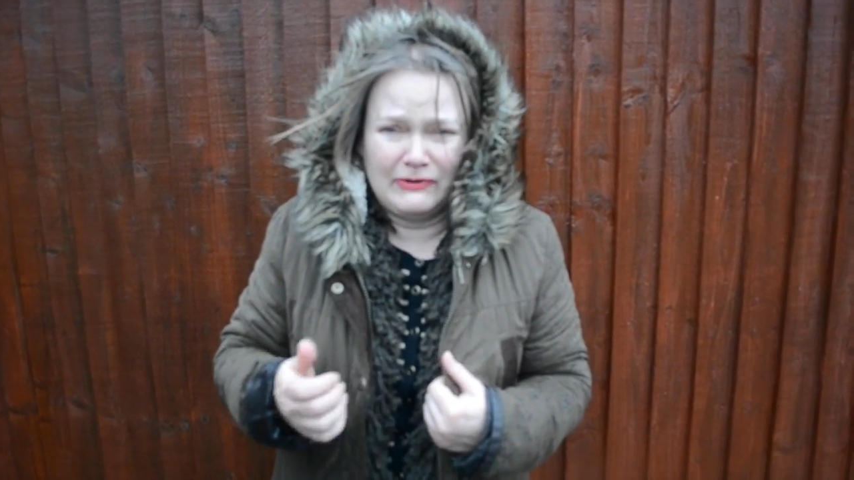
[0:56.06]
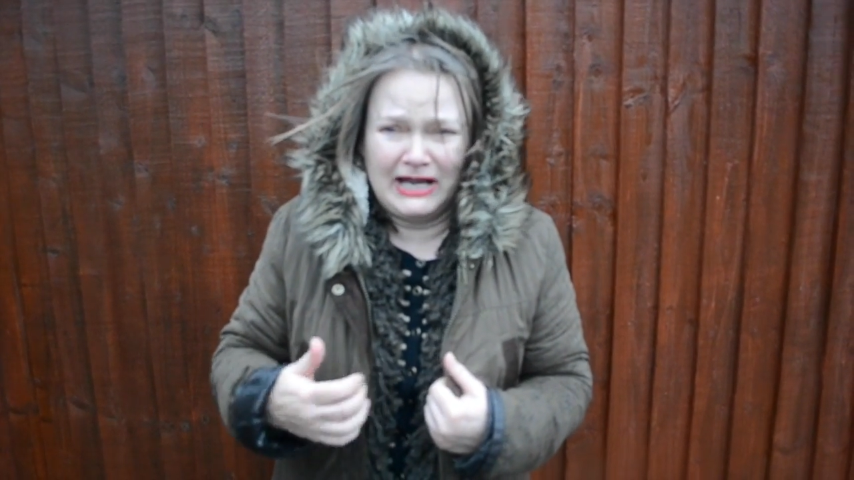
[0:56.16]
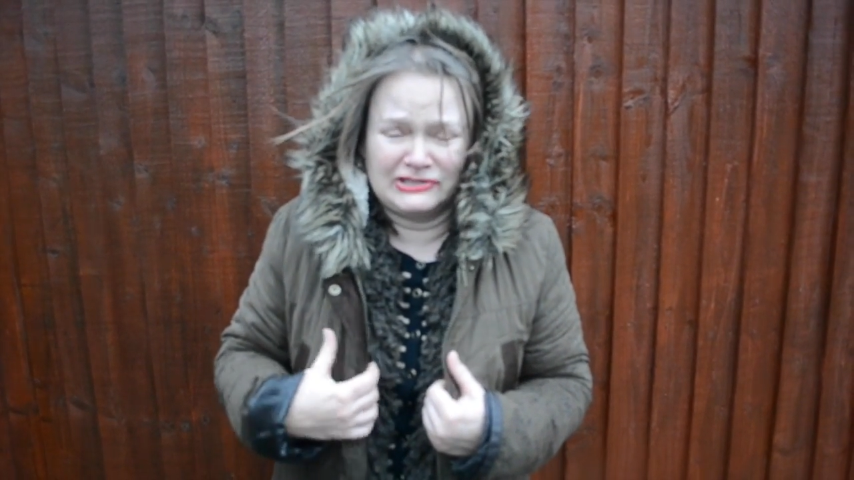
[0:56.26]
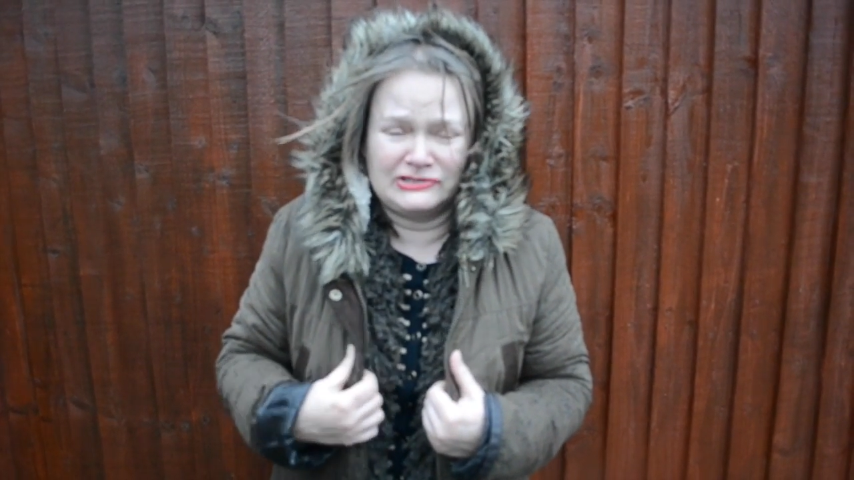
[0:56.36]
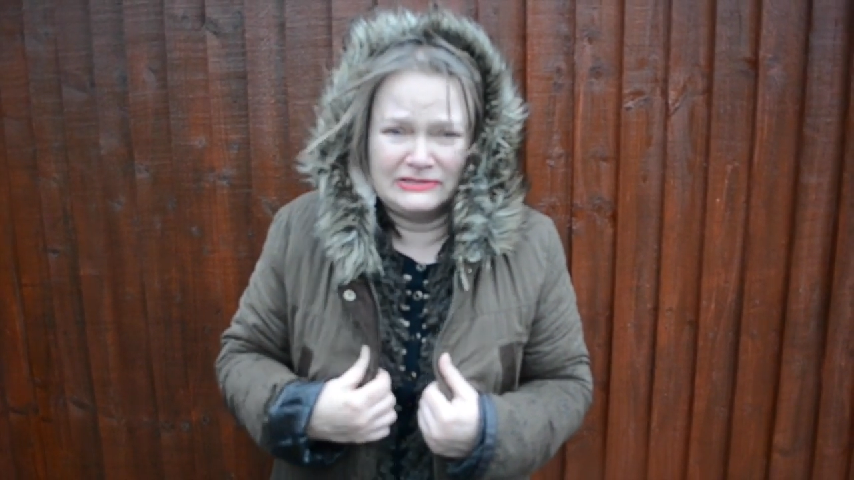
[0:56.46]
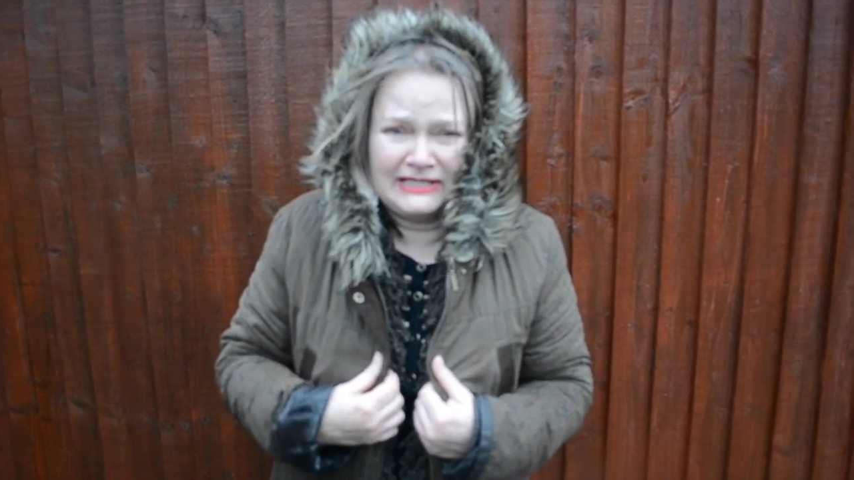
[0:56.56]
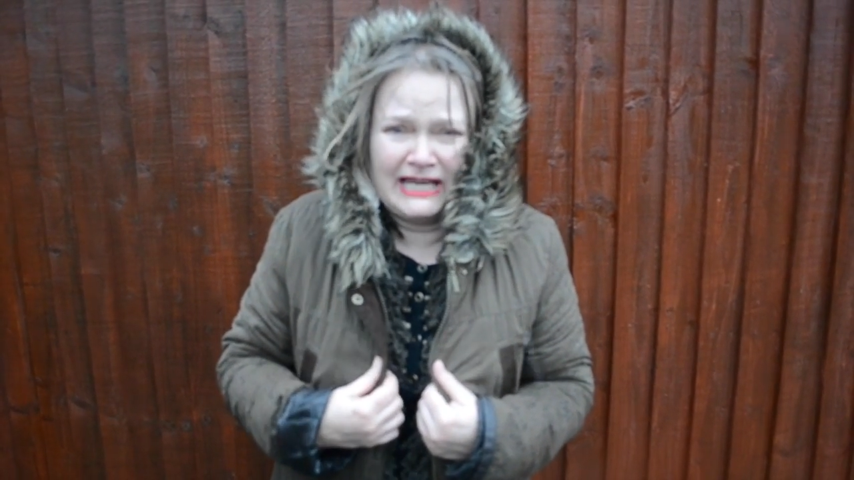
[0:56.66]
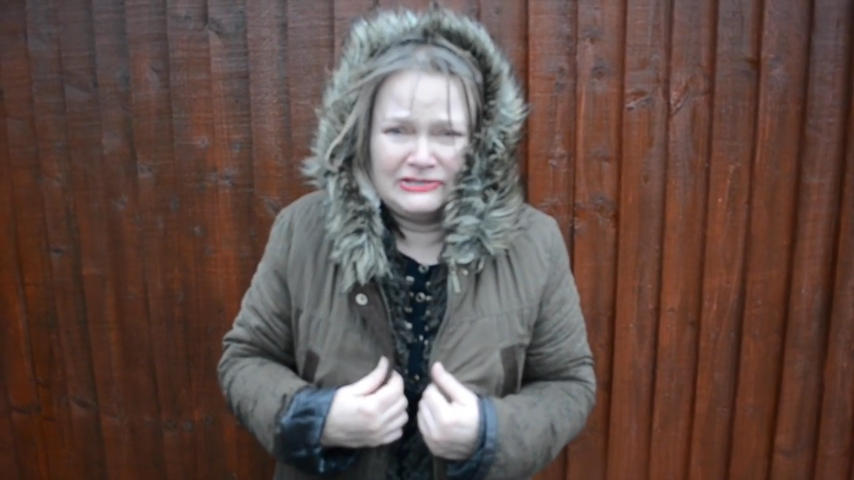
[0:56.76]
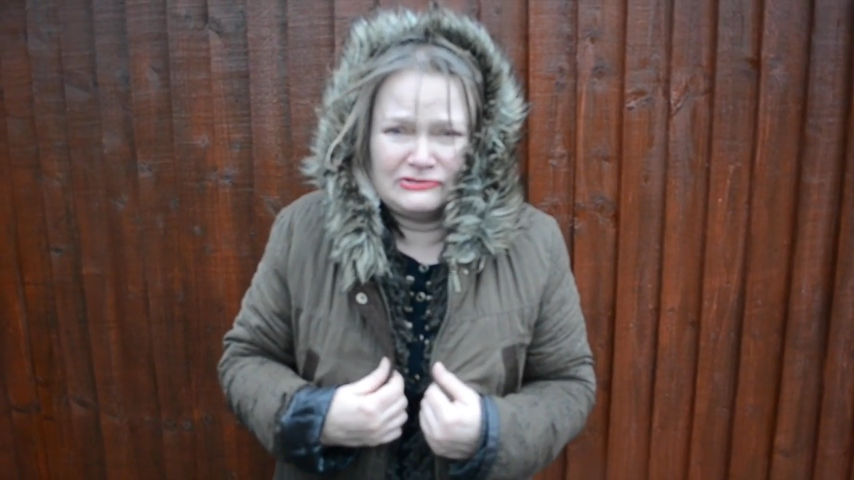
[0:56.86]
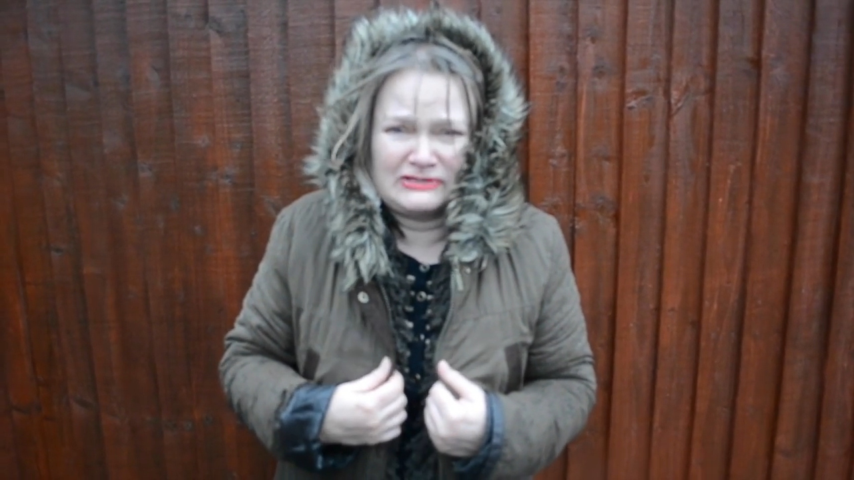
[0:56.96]
And why should
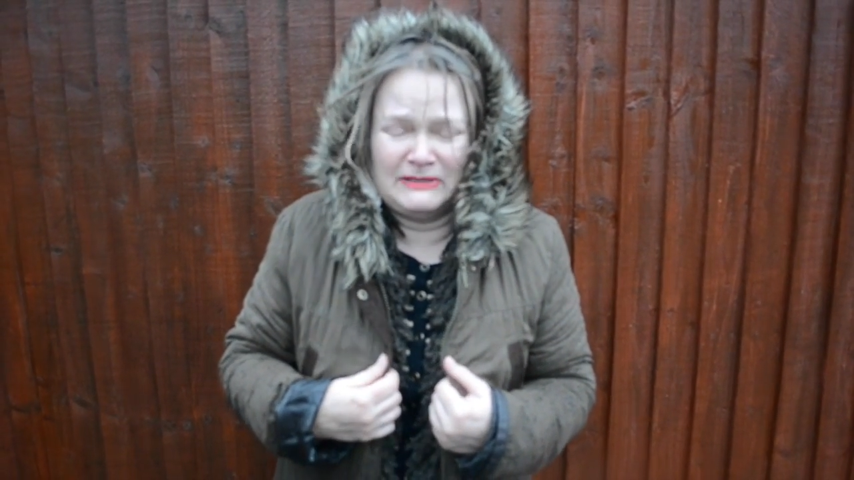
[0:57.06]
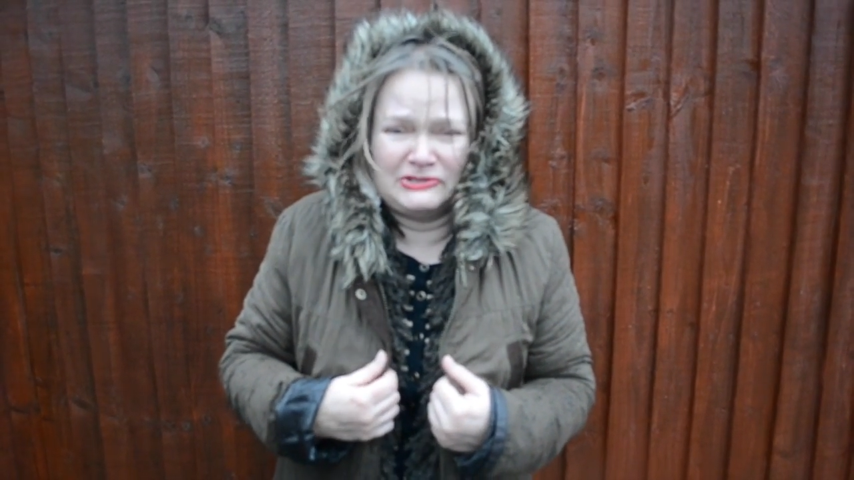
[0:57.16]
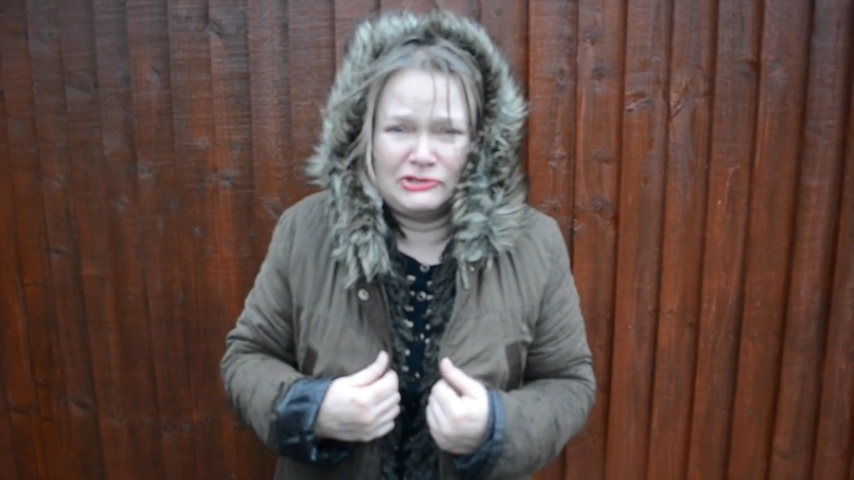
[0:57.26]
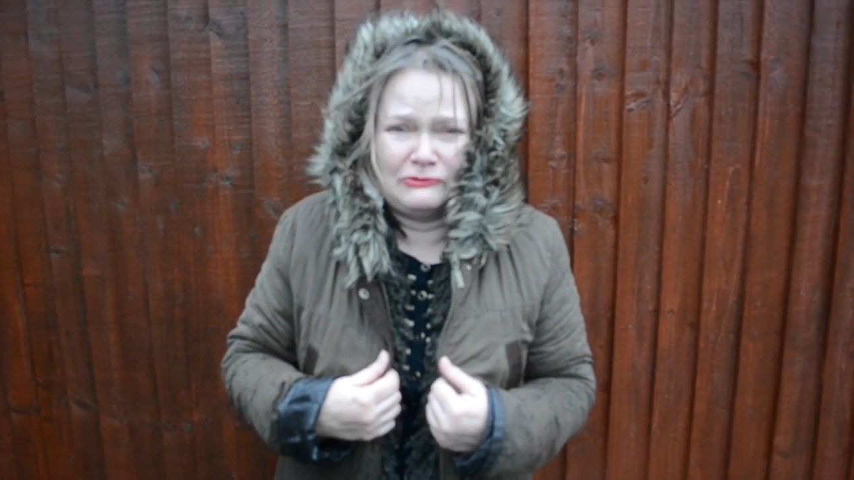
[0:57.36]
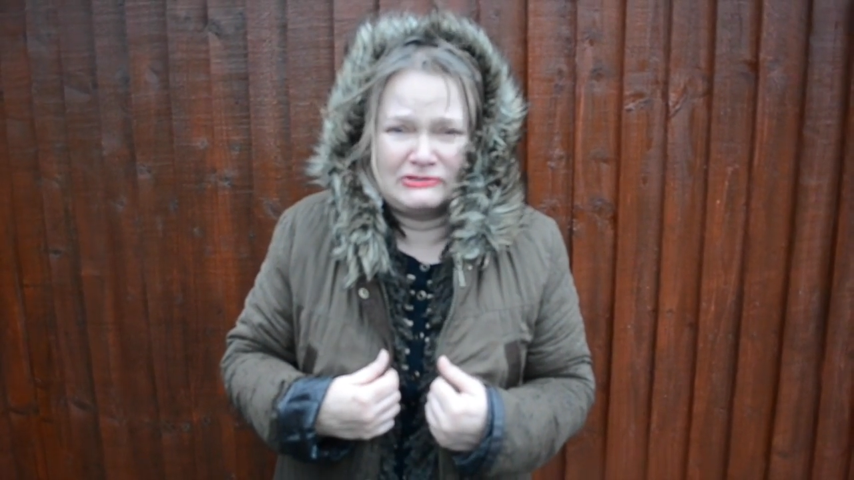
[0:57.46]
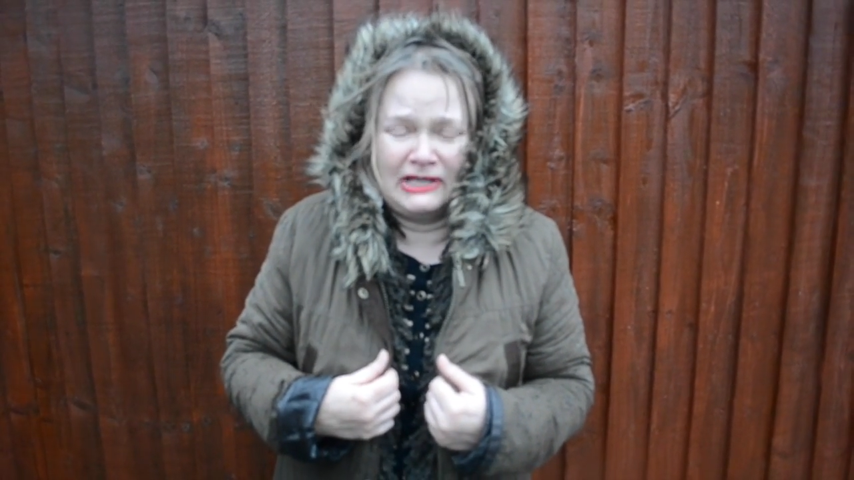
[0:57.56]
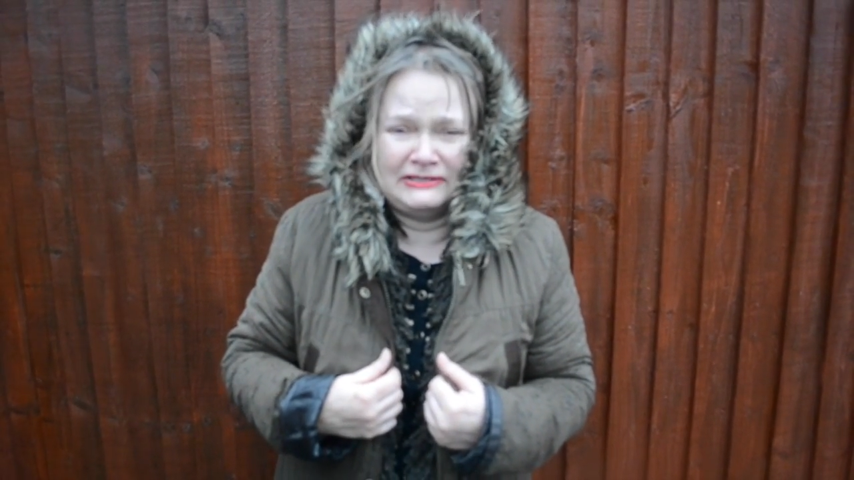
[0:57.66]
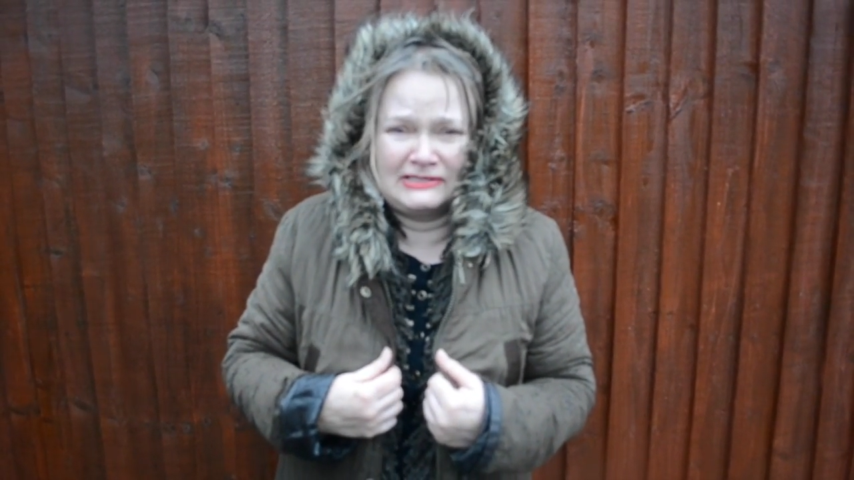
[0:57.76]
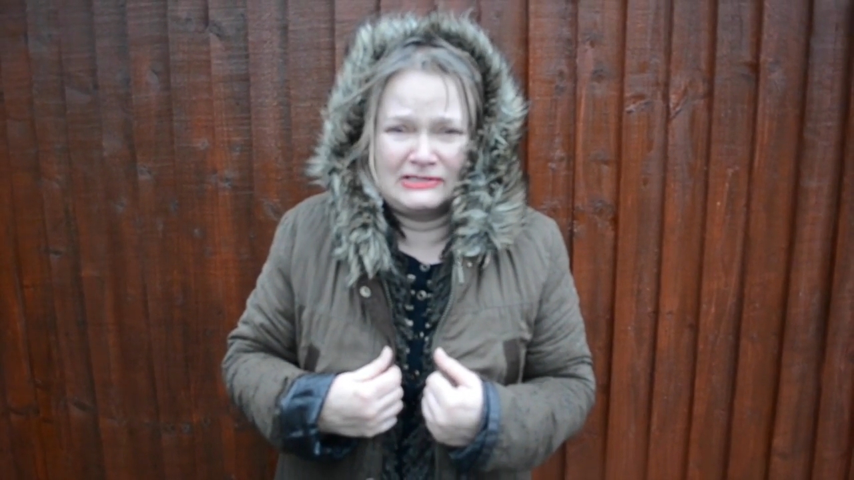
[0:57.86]
they just be chucked on